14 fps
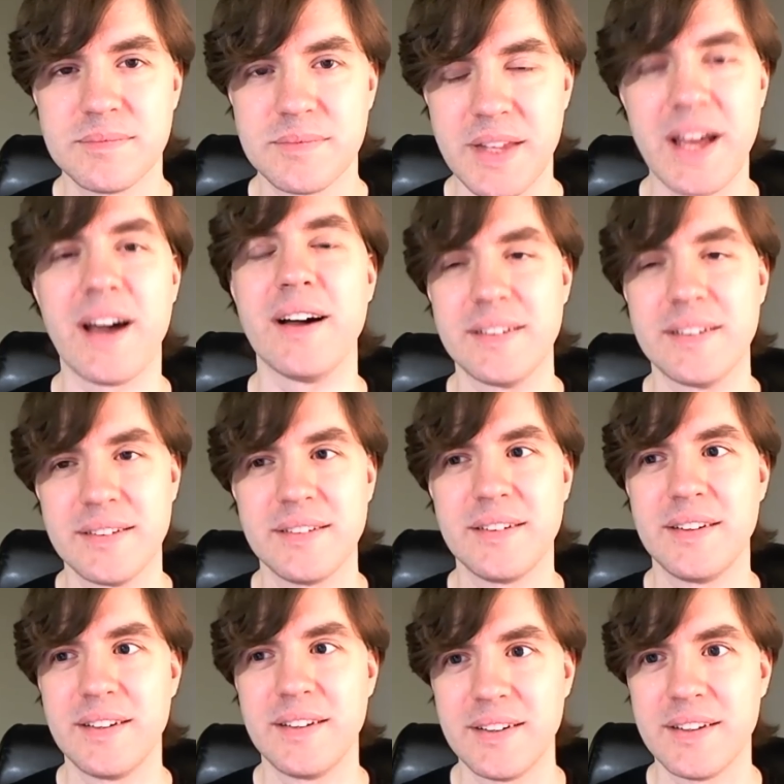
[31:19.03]
Yeah.
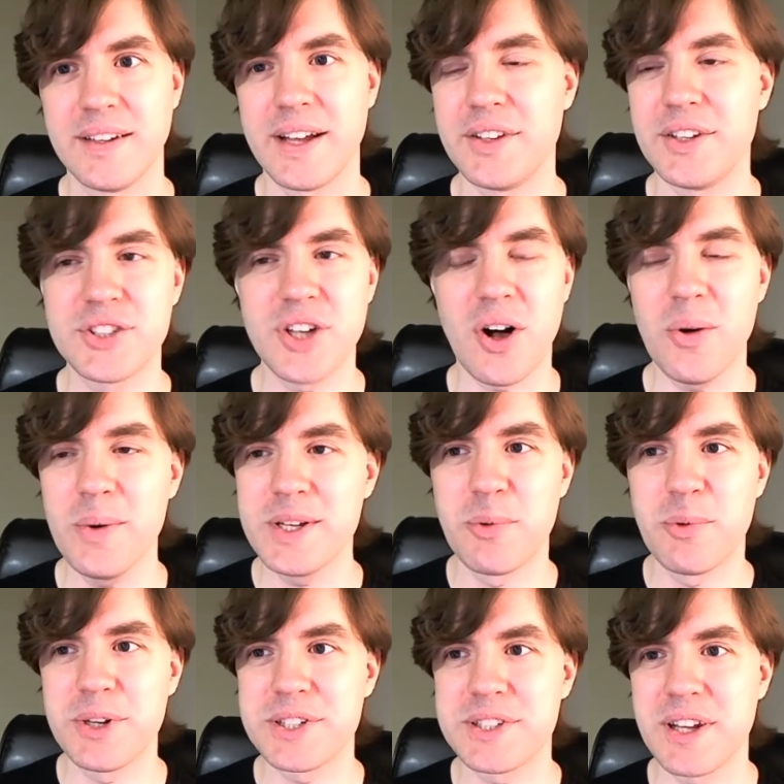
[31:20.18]
yeah, and there's always
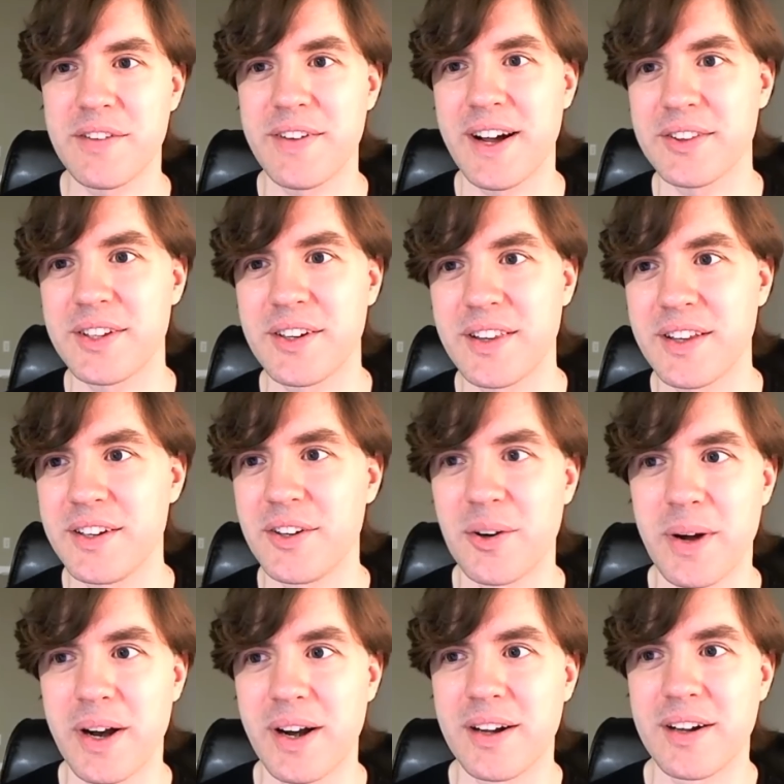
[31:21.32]
more stuff out there than you're
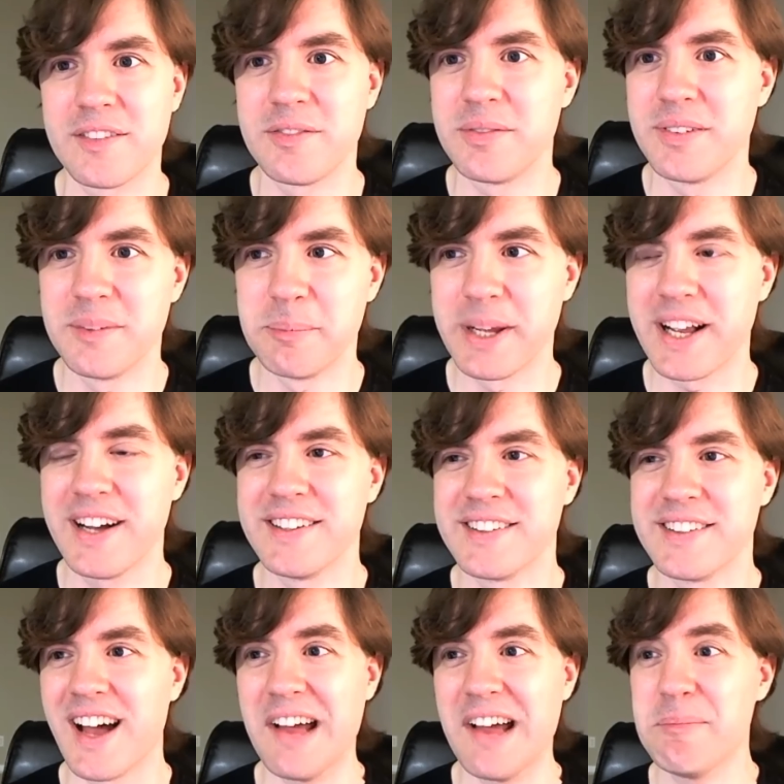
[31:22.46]
aware of because
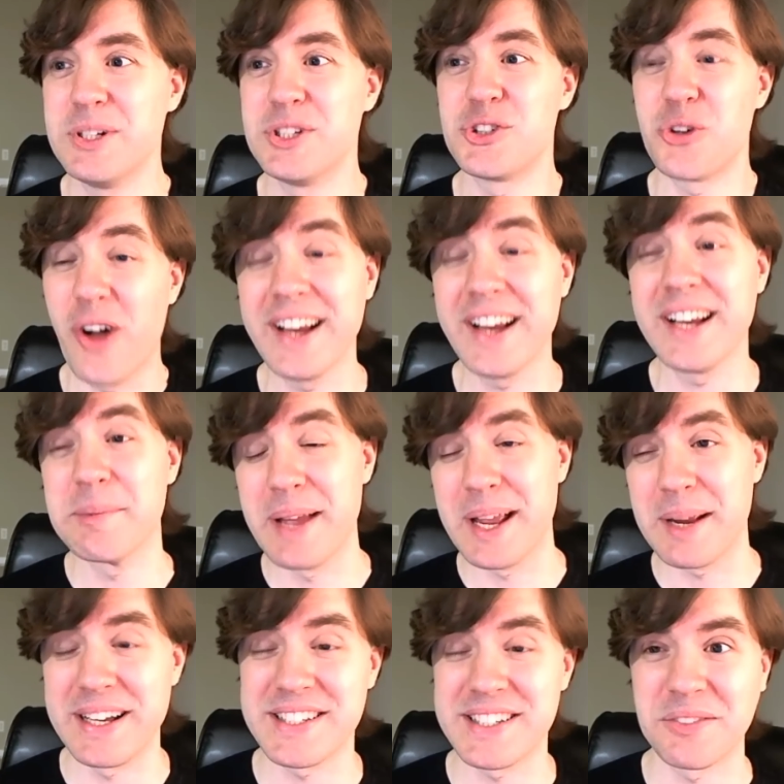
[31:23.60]
I've been trying to make
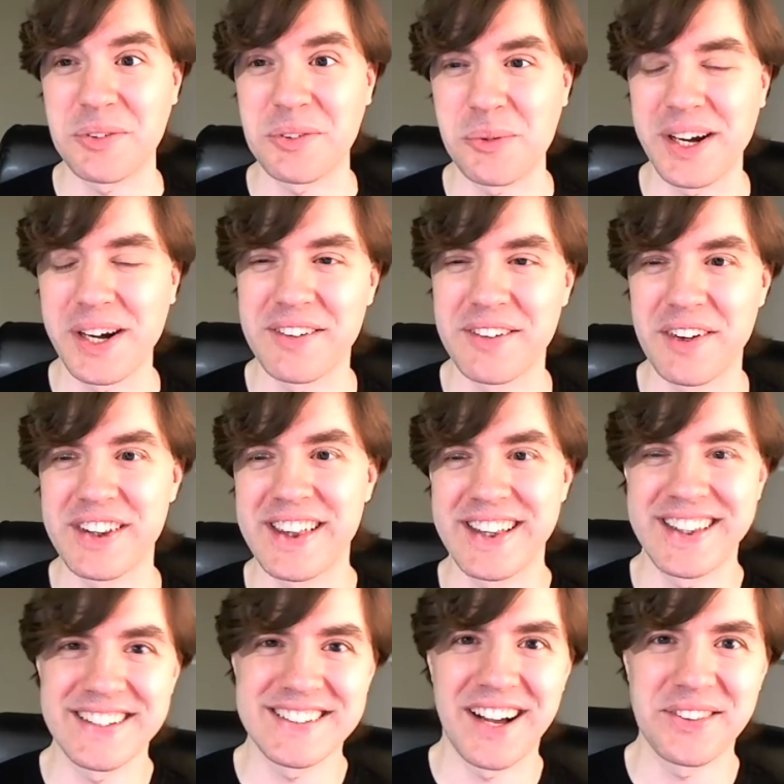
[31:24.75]
myself aware of everything
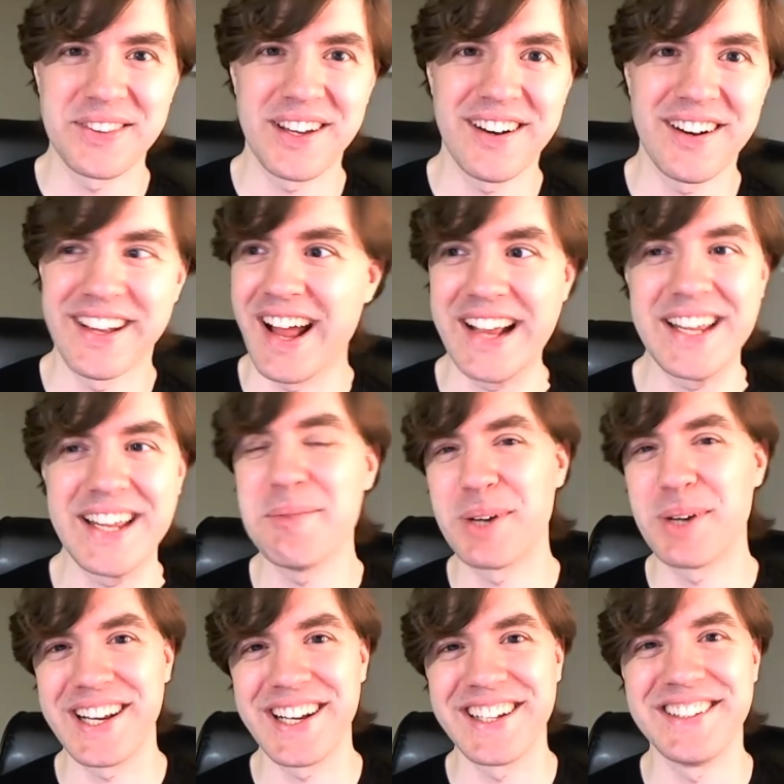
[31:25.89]
that's out there and I keep
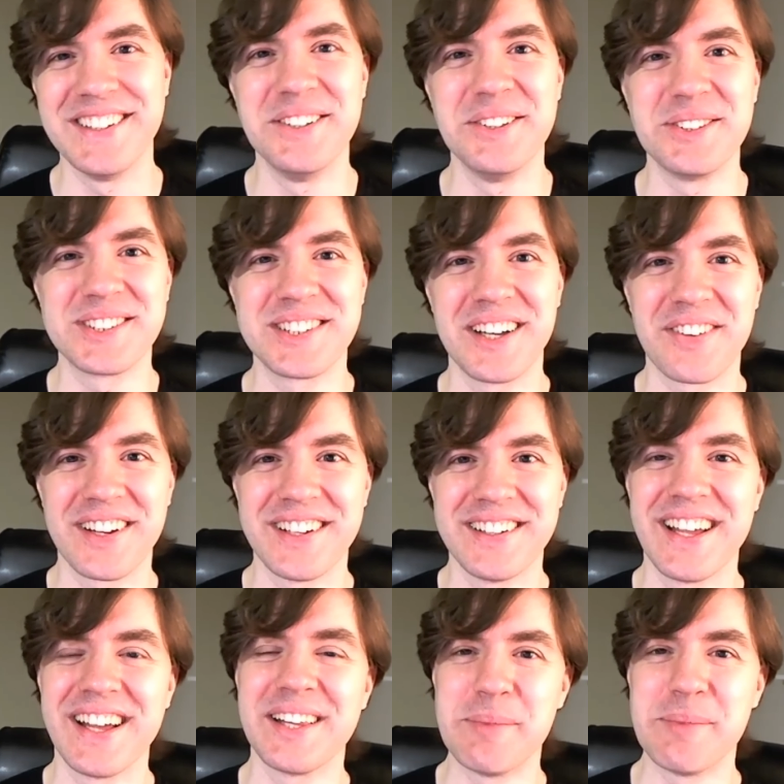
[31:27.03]
running into new stuff on a
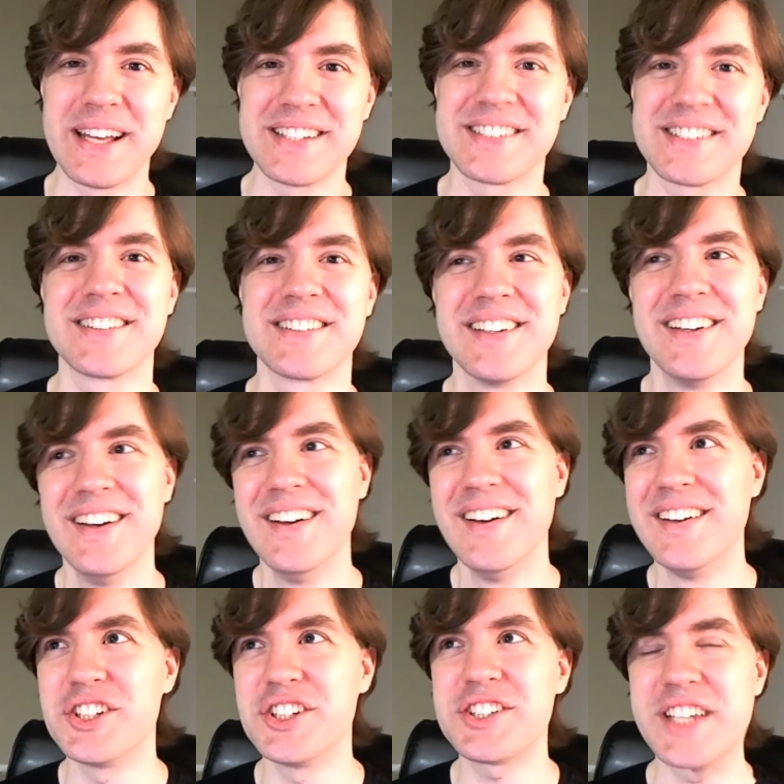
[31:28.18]
daily basis.
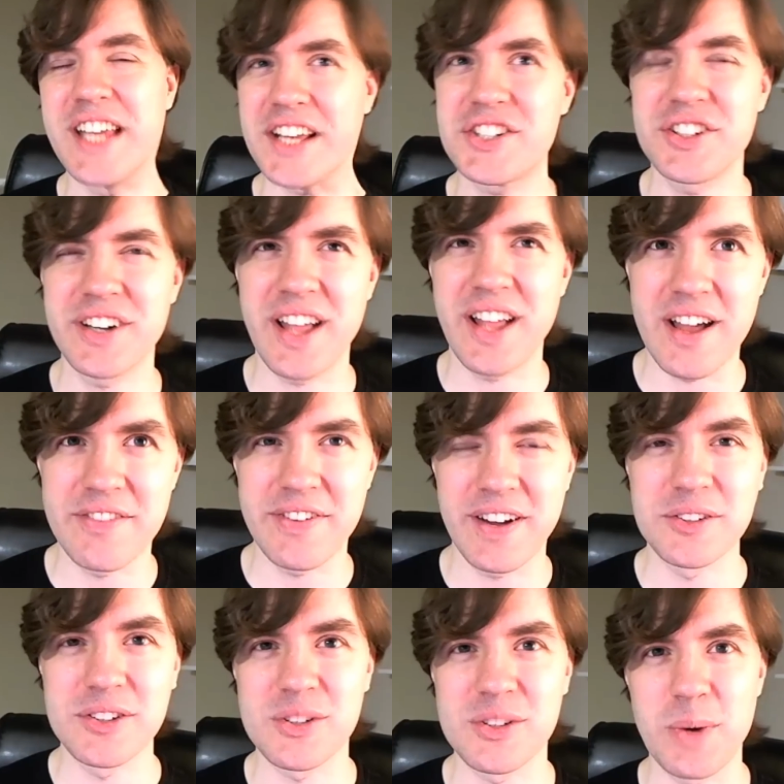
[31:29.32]
Just yesterday I
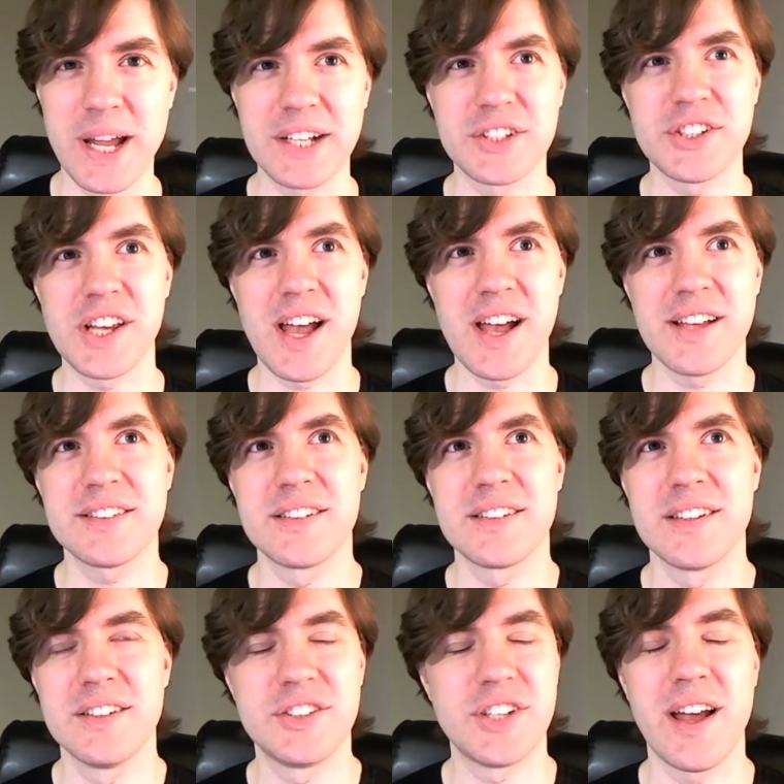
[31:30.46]
found Swank GS,
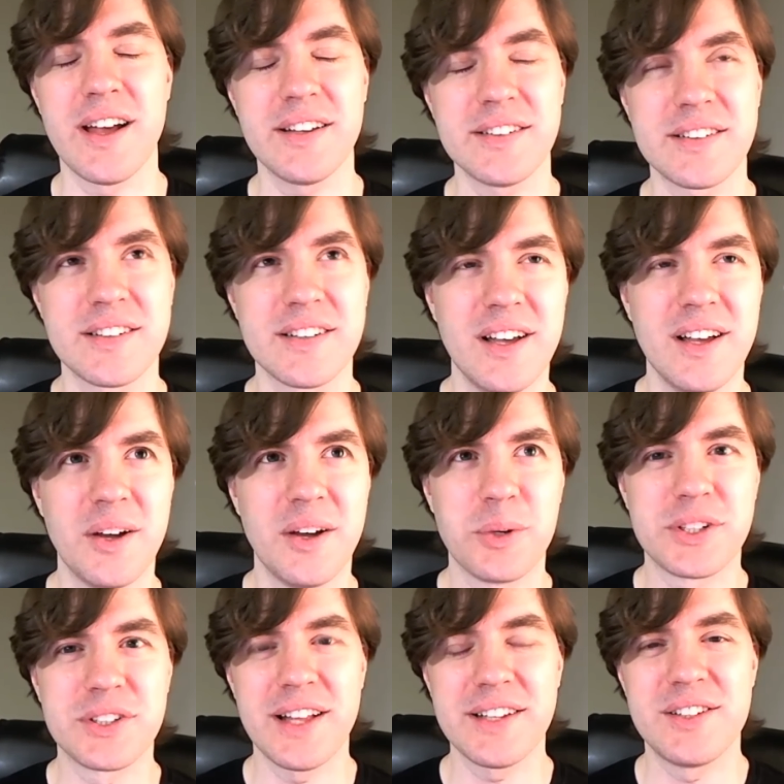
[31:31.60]
JS,
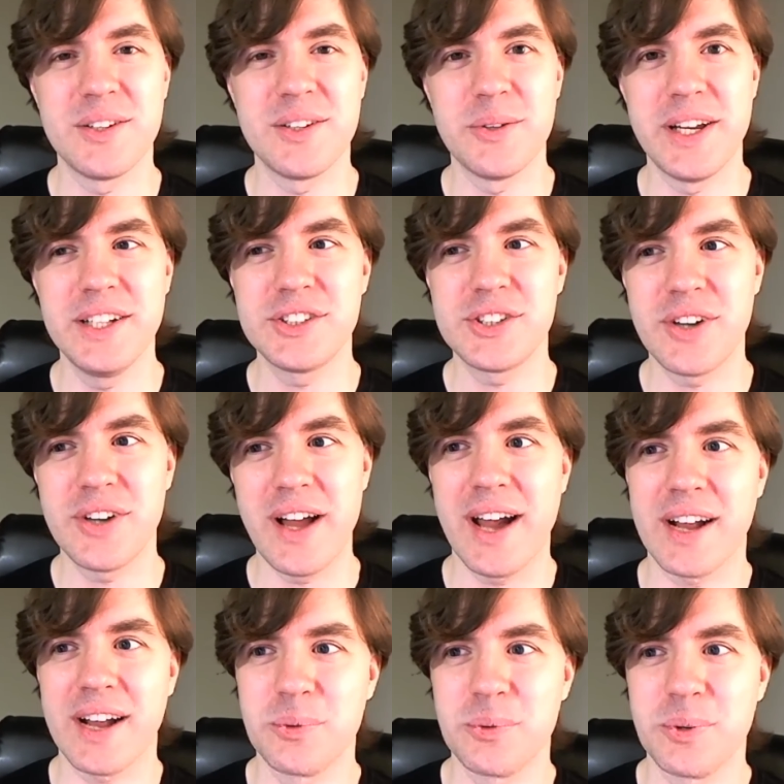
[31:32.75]
which lets you
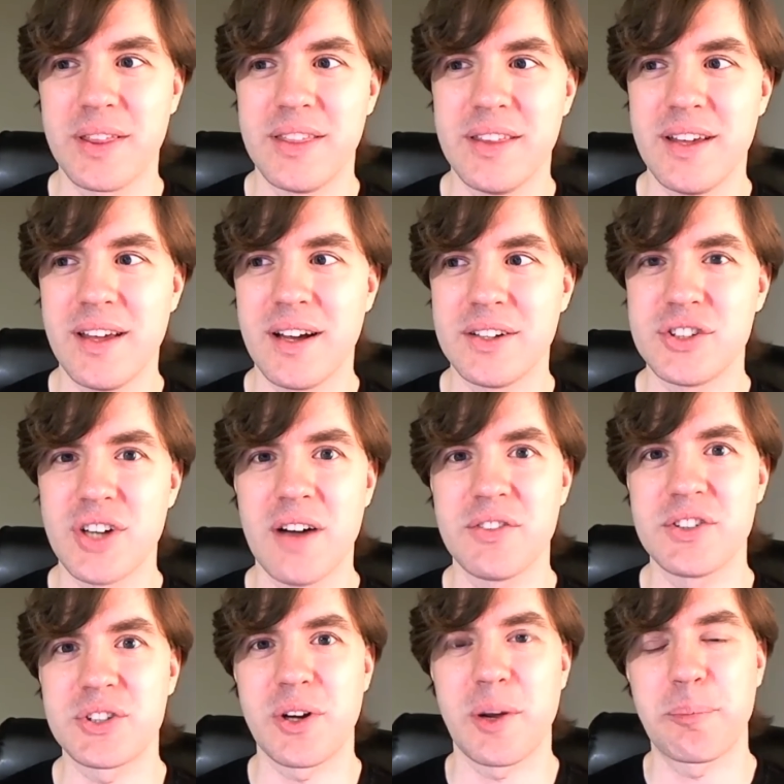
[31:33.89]
interact with the uh,
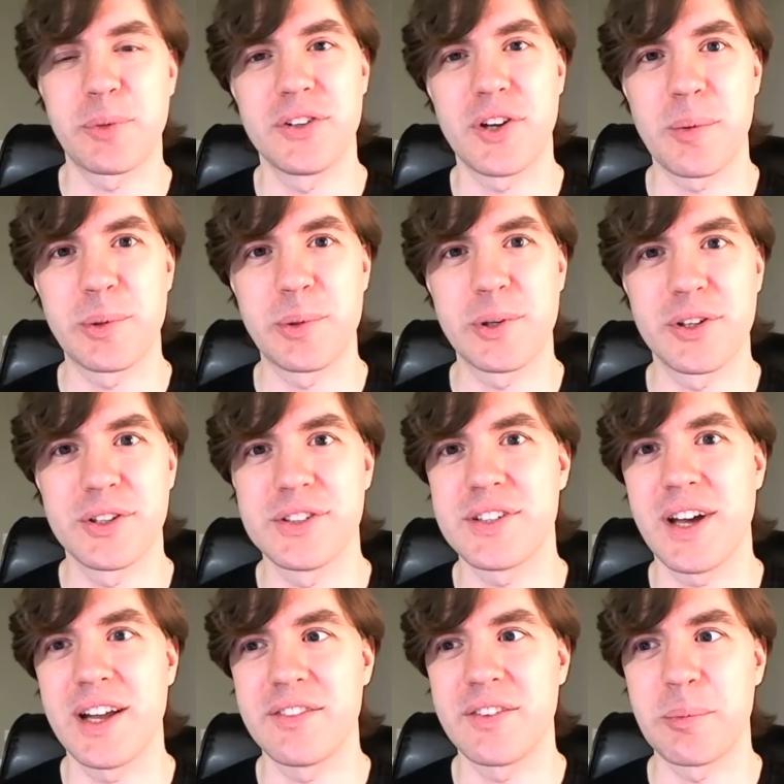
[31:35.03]
JavaScript interpreter
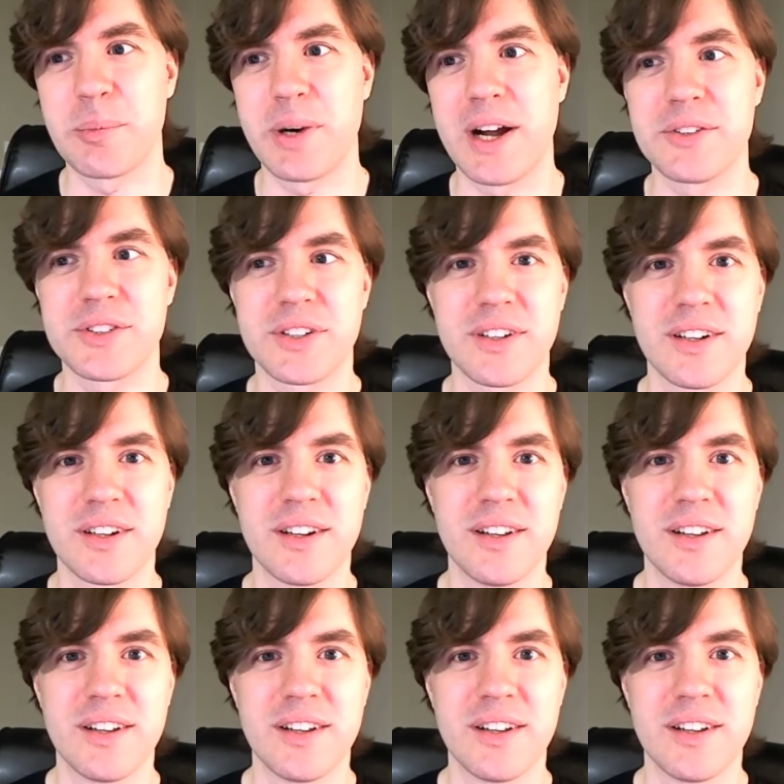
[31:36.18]
inside of your browser